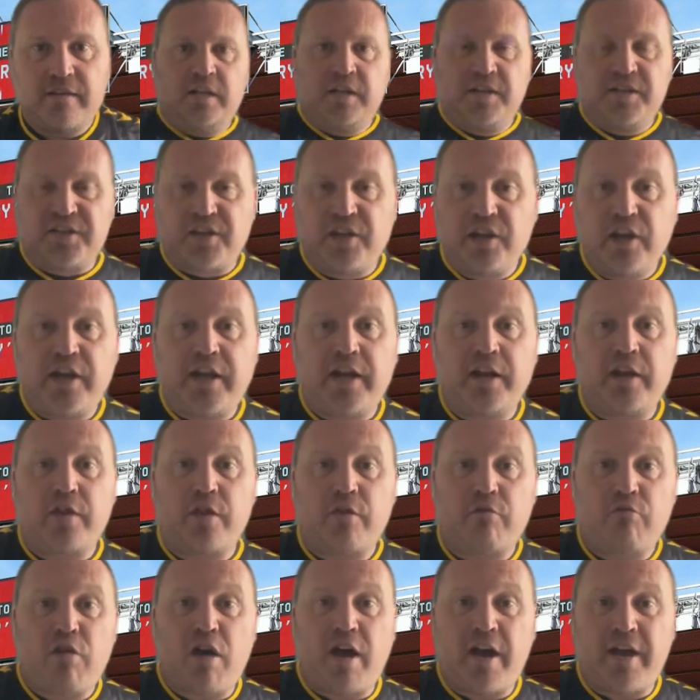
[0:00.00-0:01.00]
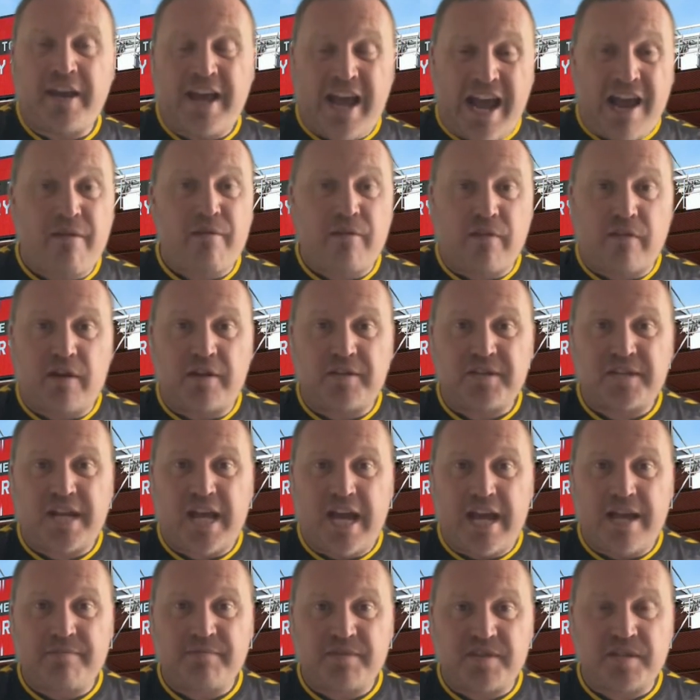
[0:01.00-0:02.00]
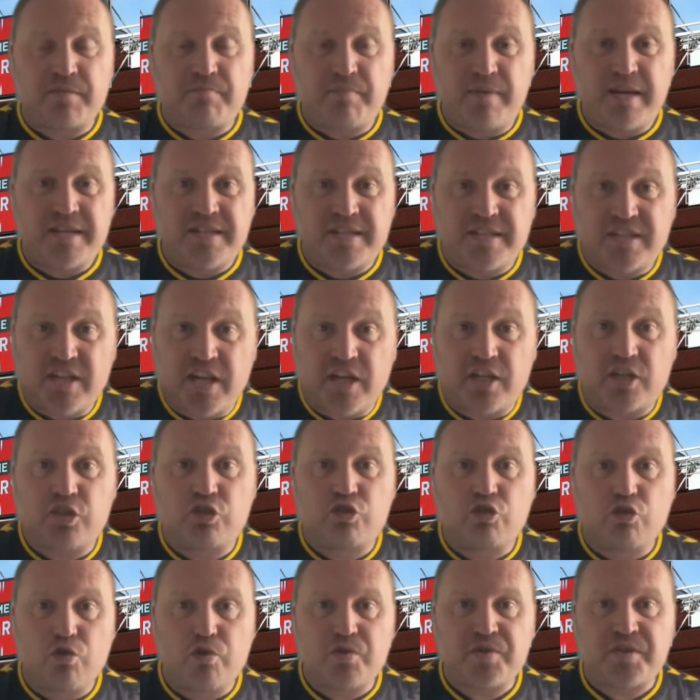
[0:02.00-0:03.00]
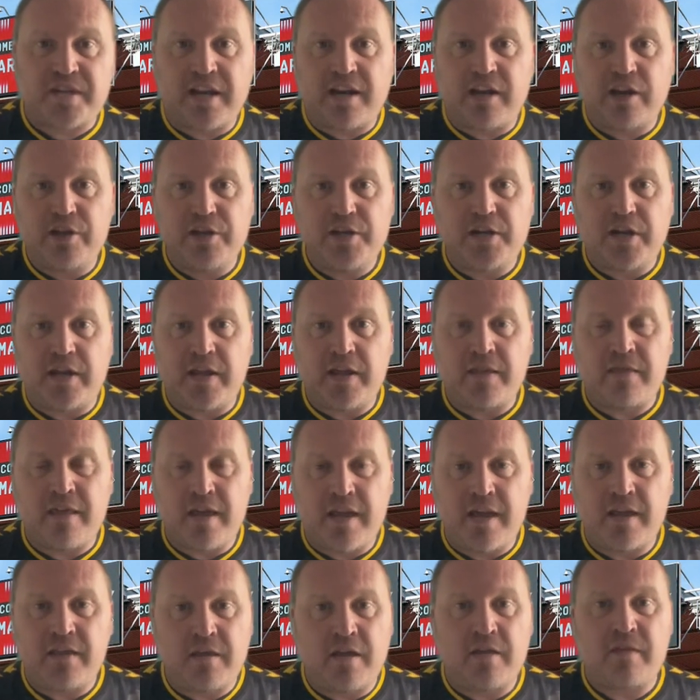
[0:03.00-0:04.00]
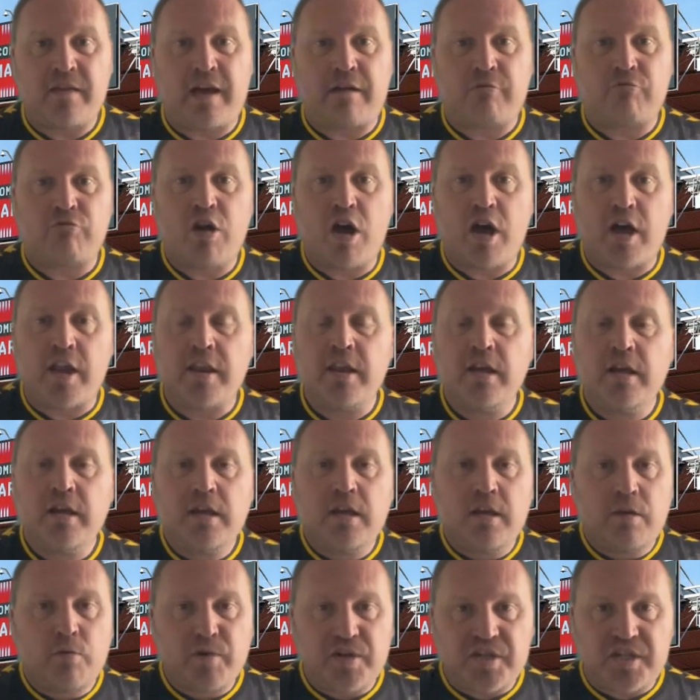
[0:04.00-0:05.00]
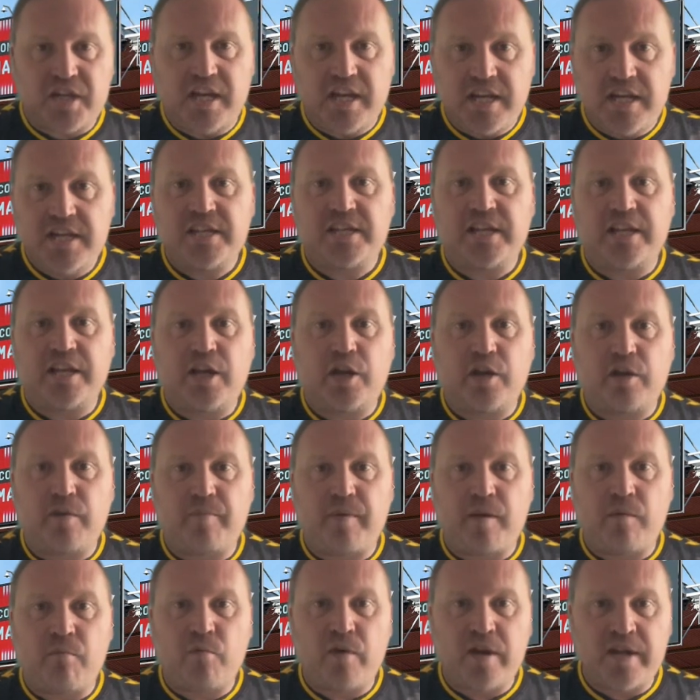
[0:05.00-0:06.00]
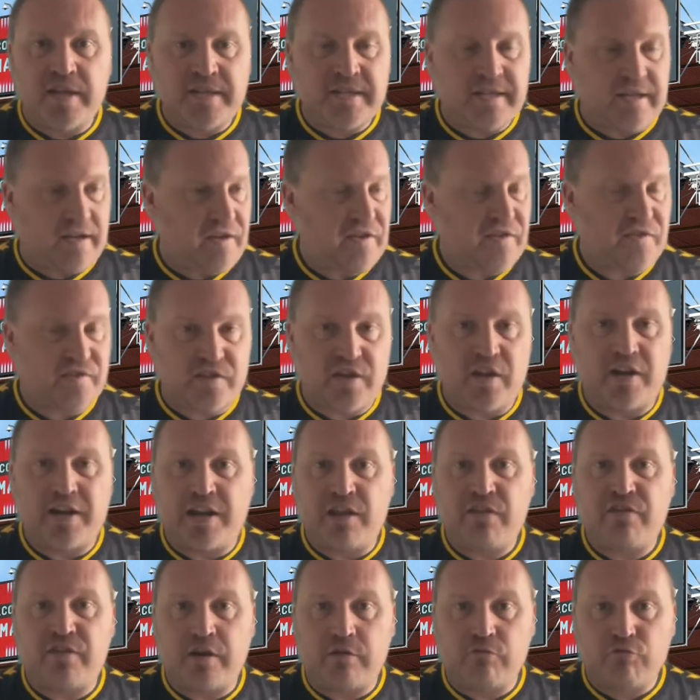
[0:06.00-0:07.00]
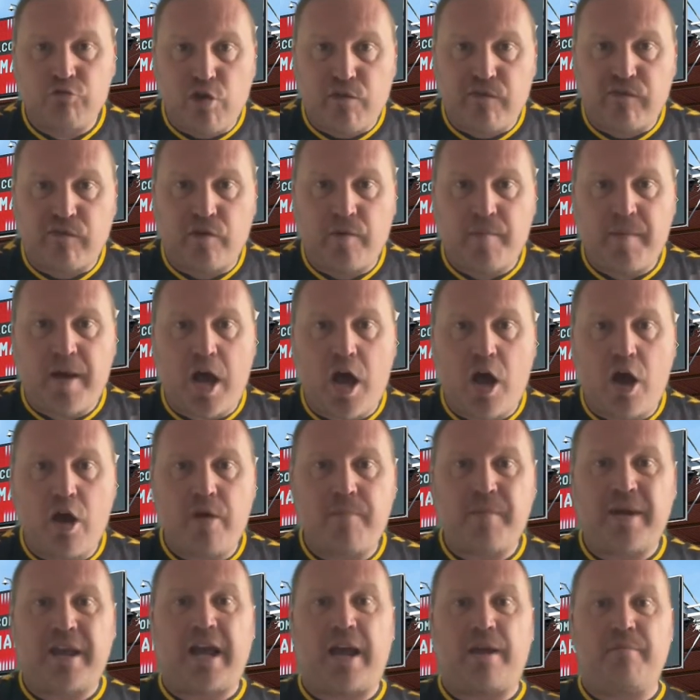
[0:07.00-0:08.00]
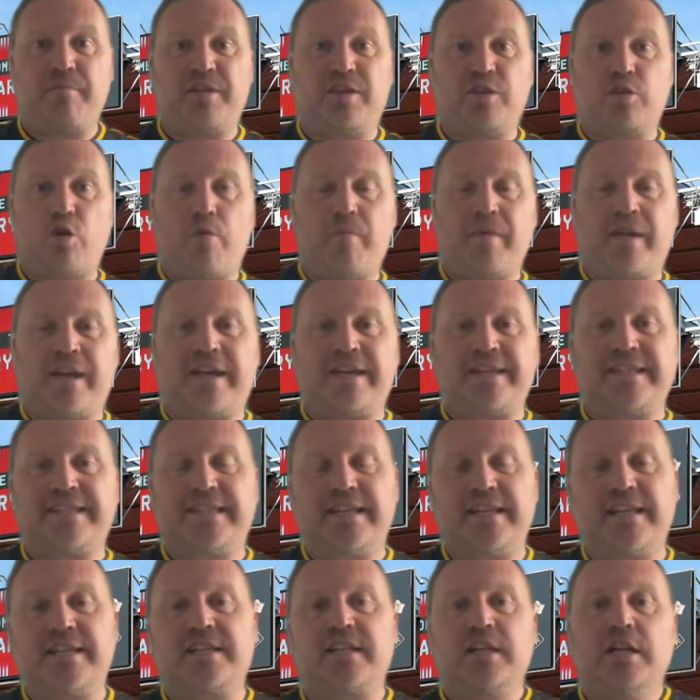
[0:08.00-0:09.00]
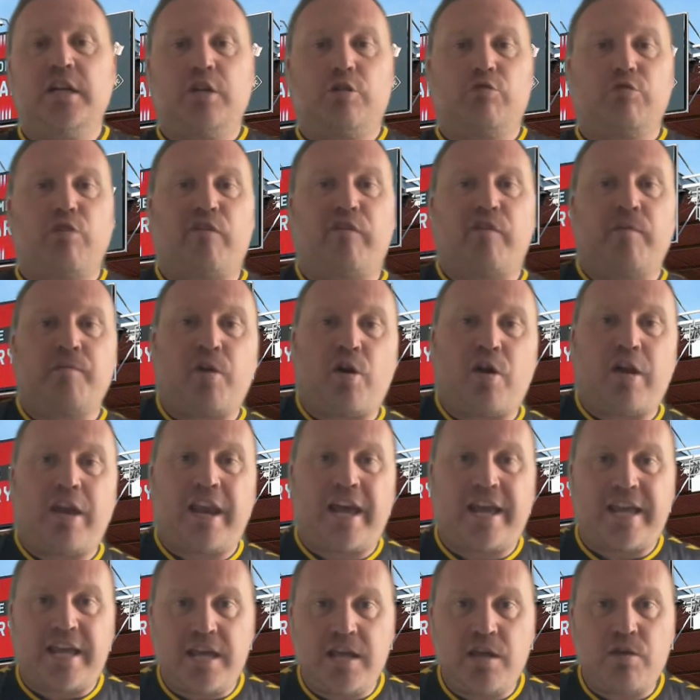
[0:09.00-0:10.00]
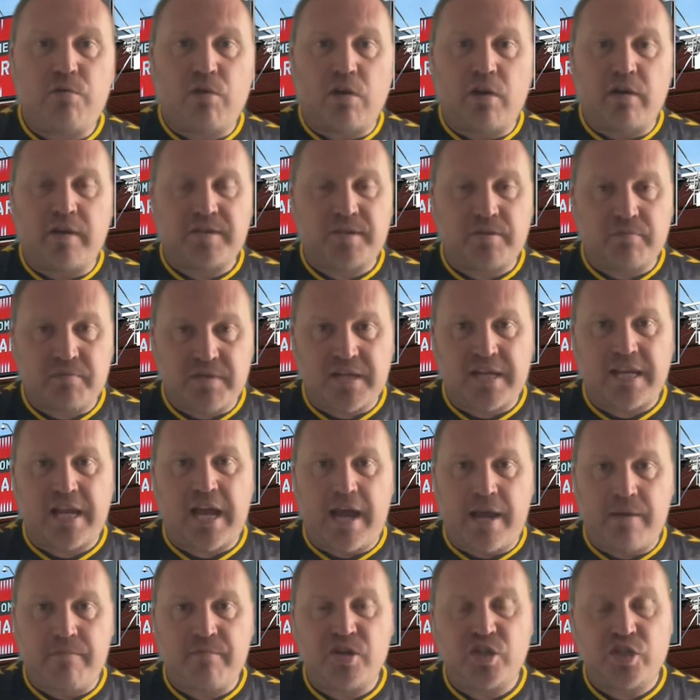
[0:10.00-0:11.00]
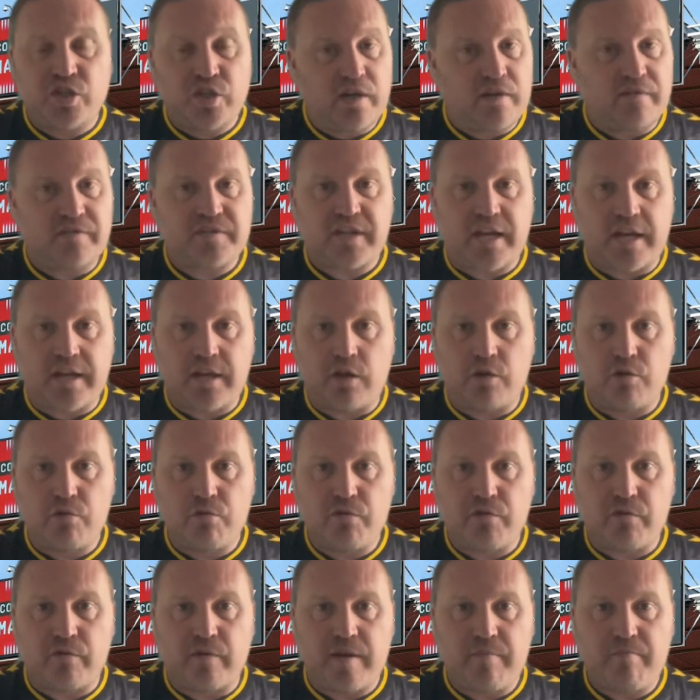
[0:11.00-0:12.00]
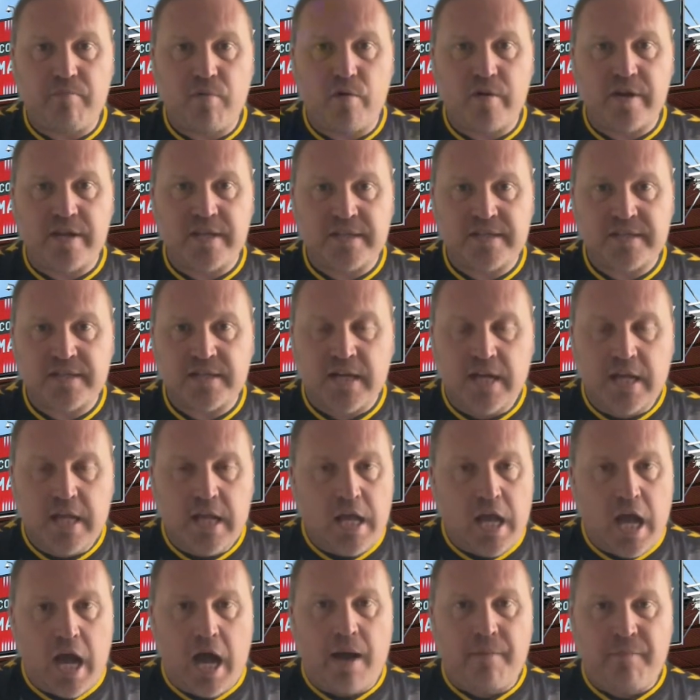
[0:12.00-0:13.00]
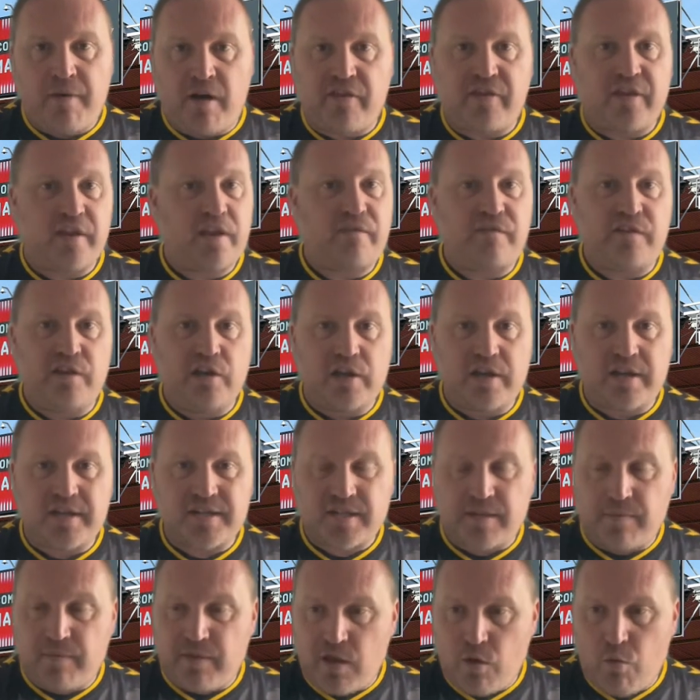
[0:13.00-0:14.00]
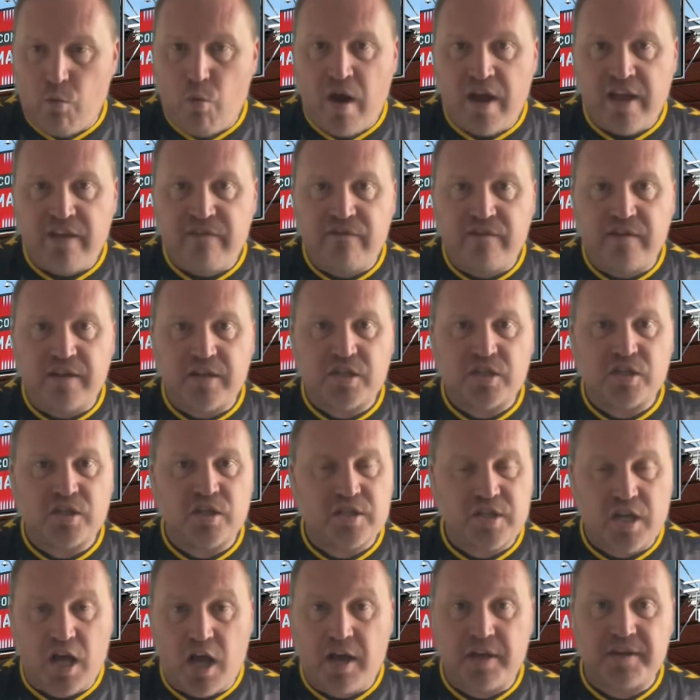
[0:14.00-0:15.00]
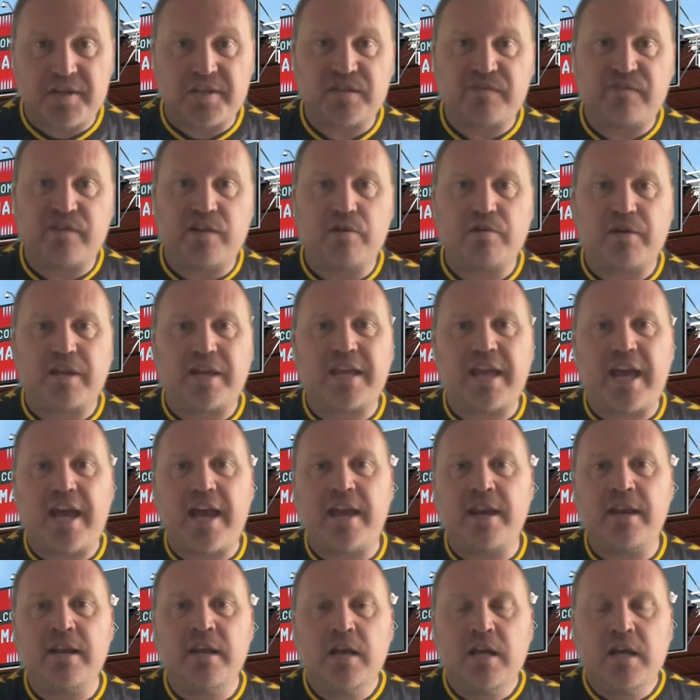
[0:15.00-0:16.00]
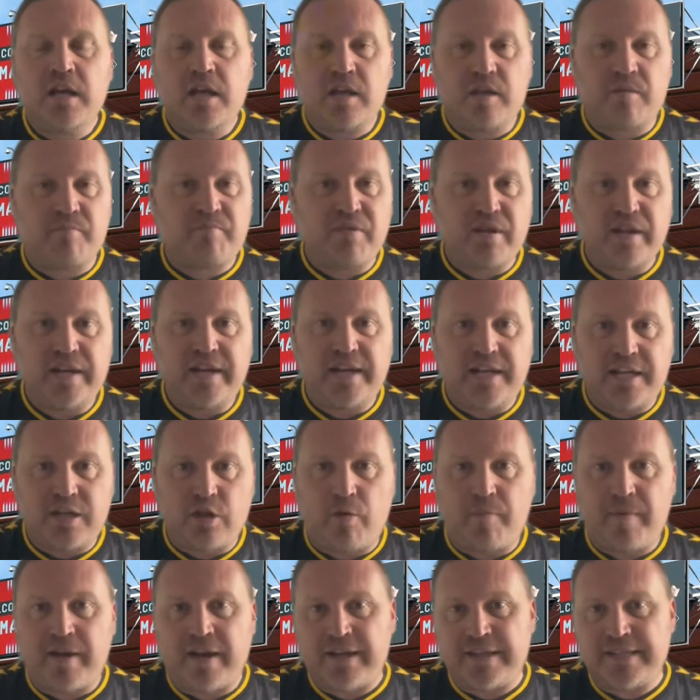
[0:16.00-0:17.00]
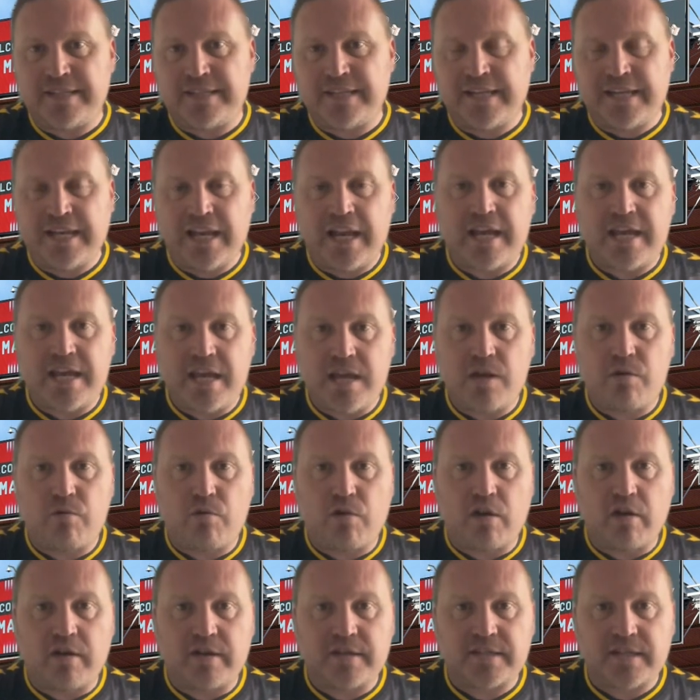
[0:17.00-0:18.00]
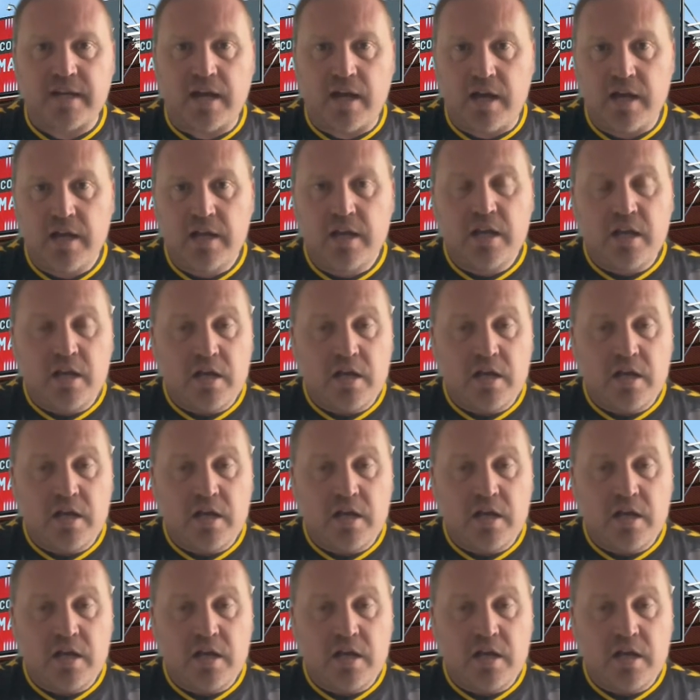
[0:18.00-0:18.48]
So looking at the run, out of those games, there's been 6 draws included in that run, which easily could have been wins. I certainly think Rotherham at home, a game we dominated. Rotherham got a late equaliser. It was a game we should have taken all 3 points. I think if you look at some of the away fixtures, Huddersfield again, completely dominated, late equaliser.